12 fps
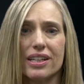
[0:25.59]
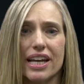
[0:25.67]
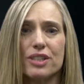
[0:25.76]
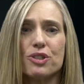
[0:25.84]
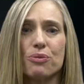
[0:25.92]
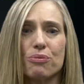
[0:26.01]

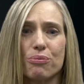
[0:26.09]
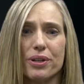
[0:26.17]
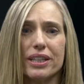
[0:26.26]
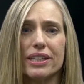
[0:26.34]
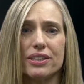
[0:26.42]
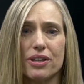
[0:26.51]
and to
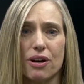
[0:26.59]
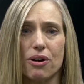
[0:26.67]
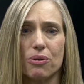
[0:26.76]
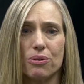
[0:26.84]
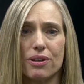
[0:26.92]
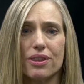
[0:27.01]
really
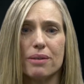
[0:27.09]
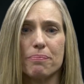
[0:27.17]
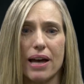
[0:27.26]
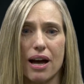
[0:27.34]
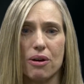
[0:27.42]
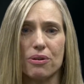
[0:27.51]
know the
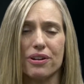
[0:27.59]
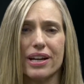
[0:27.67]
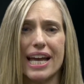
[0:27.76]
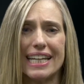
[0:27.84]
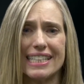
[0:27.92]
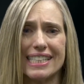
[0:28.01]
power
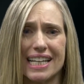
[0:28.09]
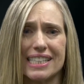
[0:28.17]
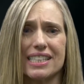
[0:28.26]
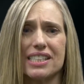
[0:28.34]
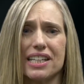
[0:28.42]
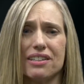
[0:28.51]
and
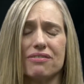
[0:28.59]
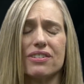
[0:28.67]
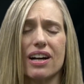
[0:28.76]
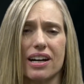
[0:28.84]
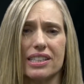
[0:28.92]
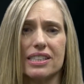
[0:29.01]
intensity of
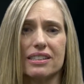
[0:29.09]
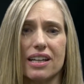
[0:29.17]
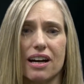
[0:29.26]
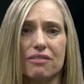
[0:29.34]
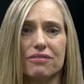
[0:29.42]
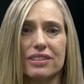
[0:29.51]
God's
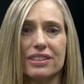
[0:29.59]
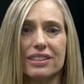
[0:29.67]
love.